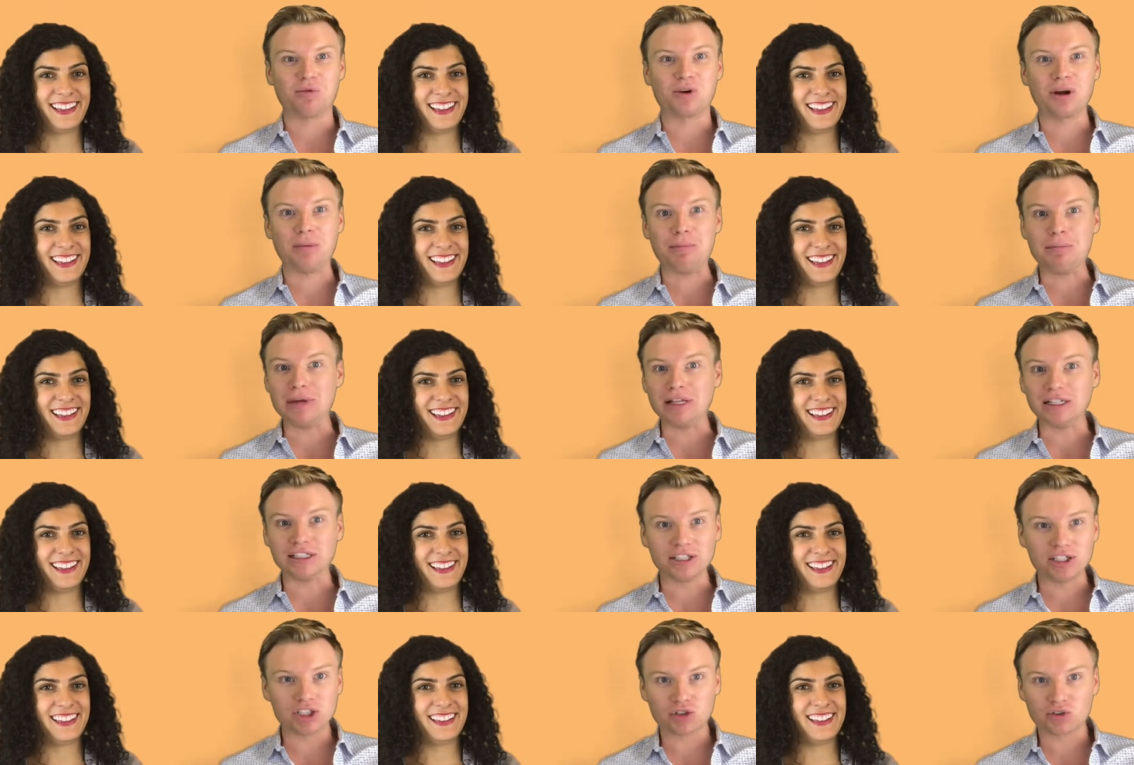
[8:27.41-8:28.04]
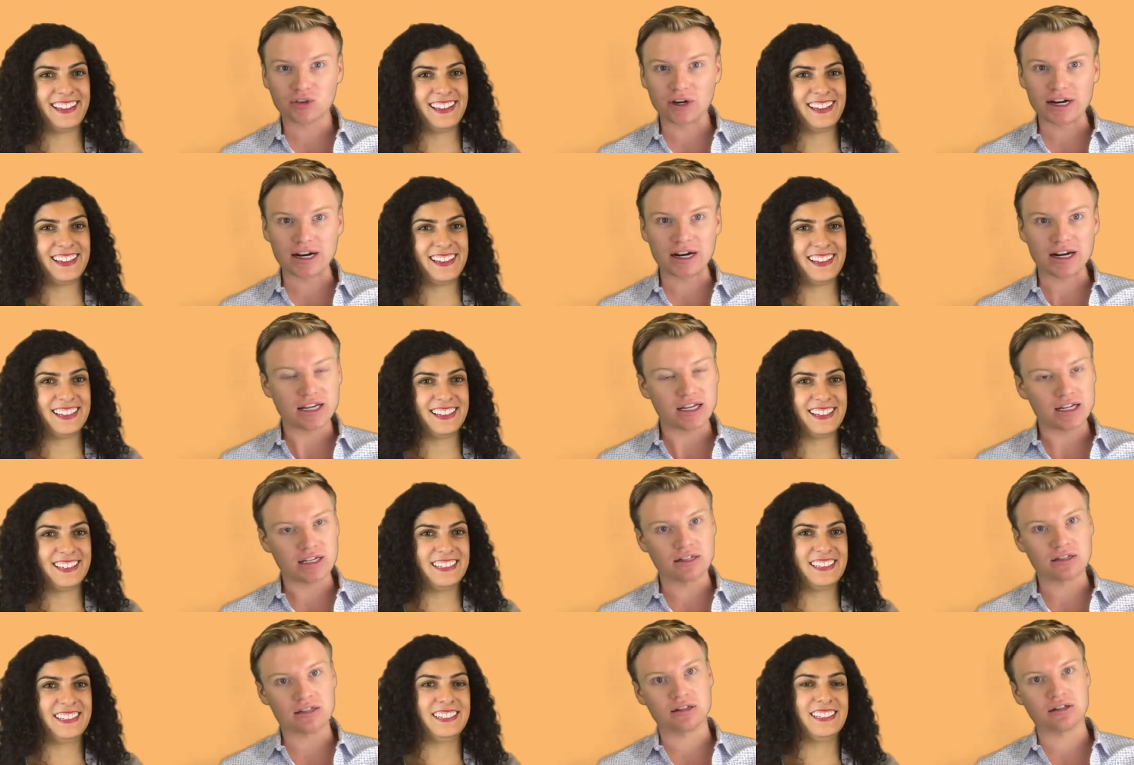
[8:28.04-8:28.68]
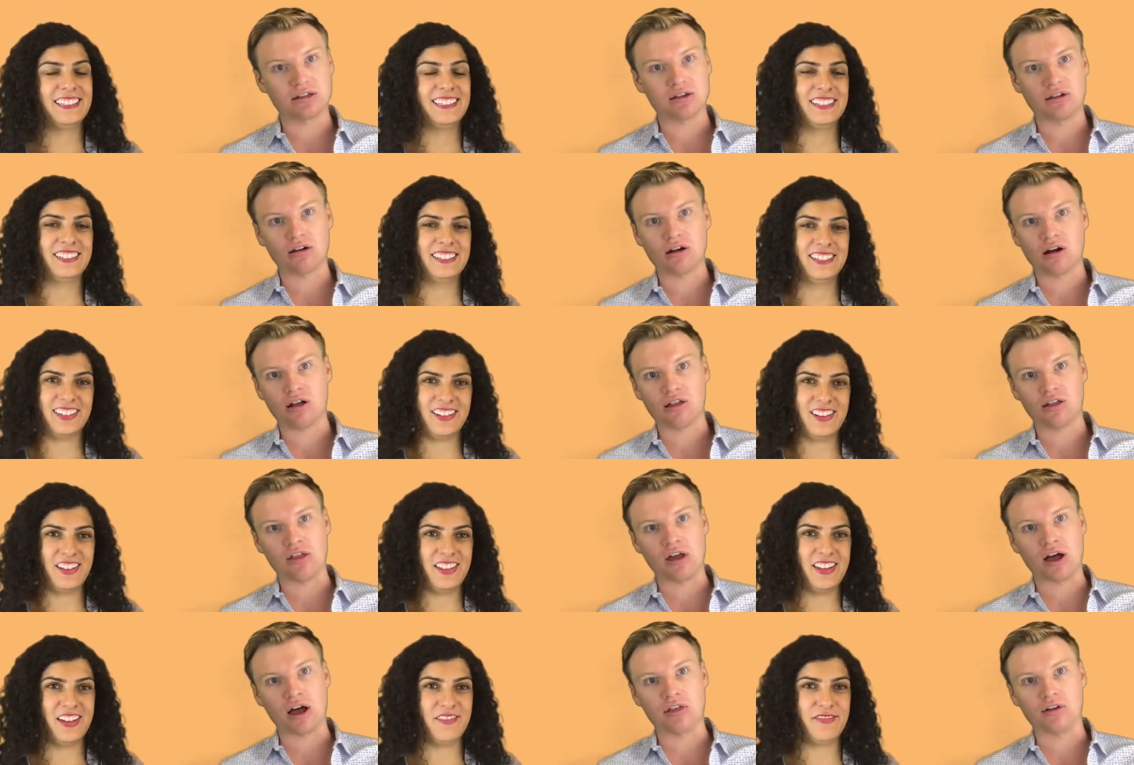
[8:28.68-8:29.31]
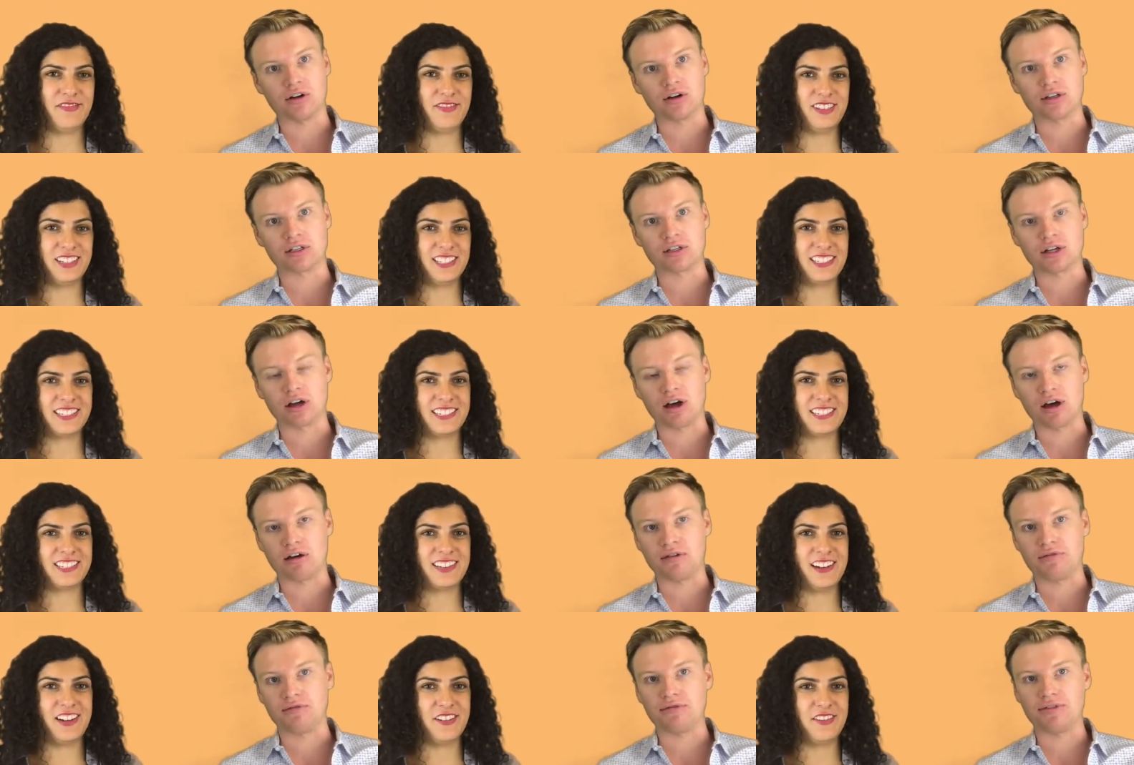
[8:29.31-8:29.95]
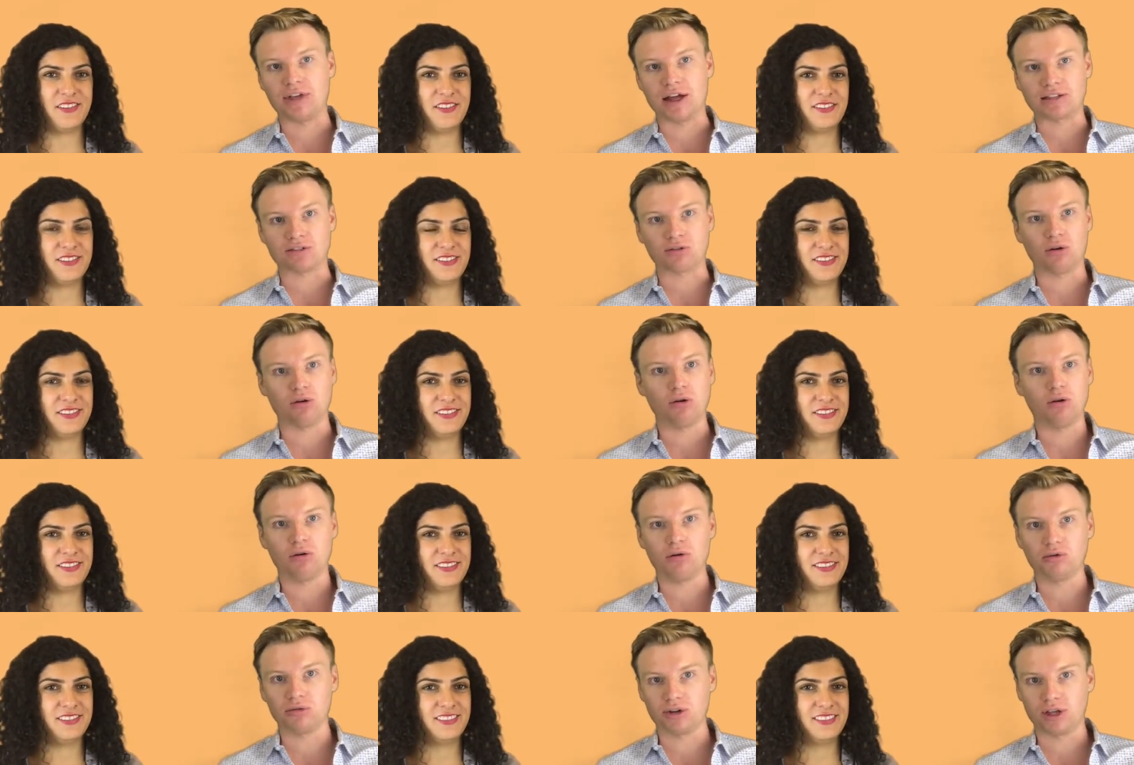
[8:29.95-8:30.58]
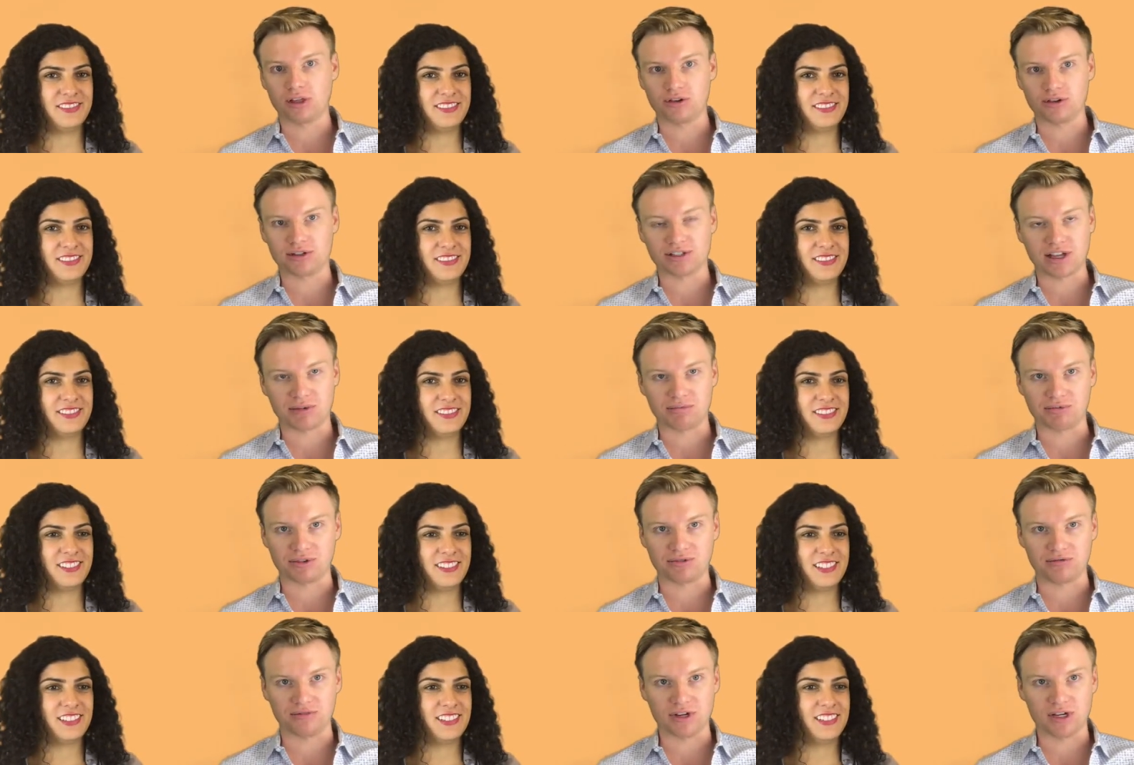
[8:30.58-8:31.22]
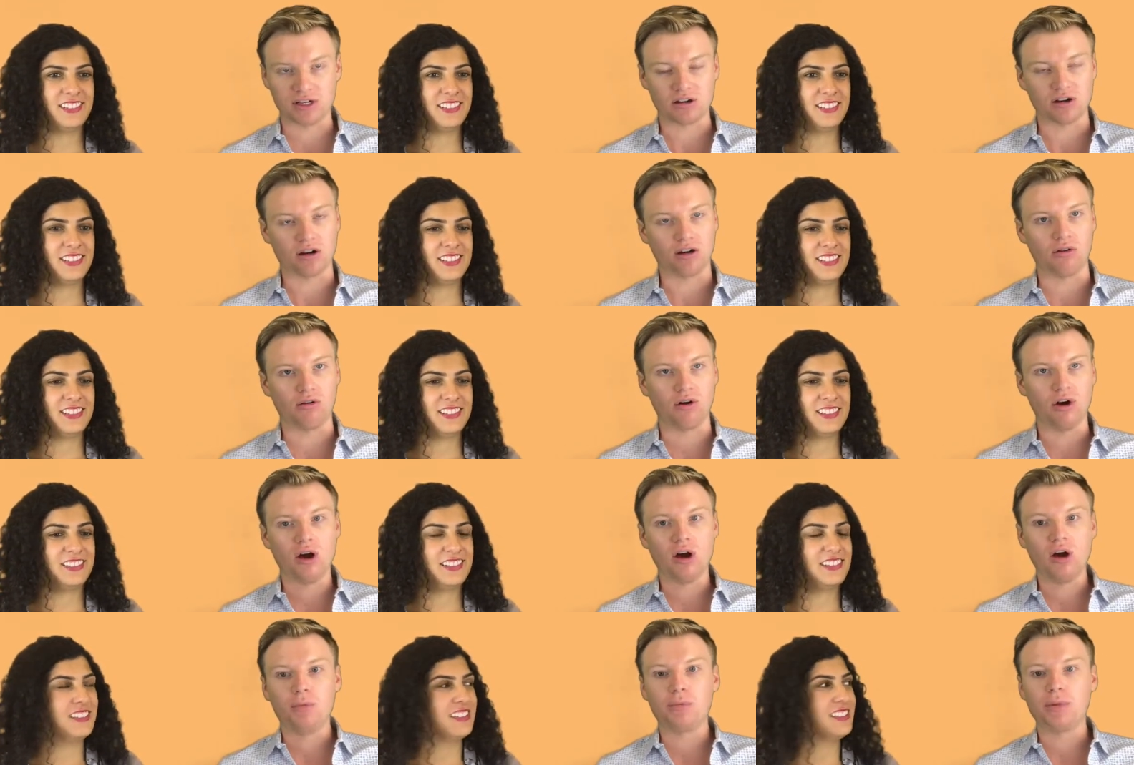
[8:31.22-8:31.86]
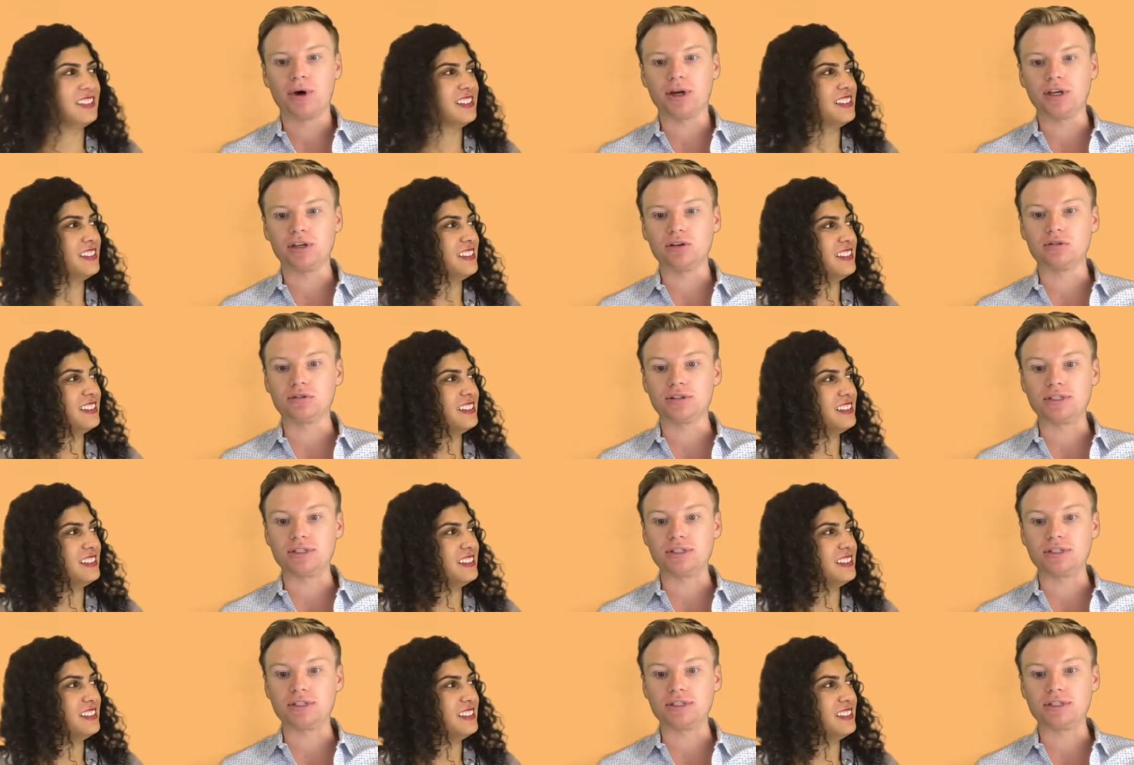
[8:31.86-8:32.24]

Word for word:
Speaker 1: what a millage rate is and all, all the other stuff. stuff. That's a whole nother separate video, but you'll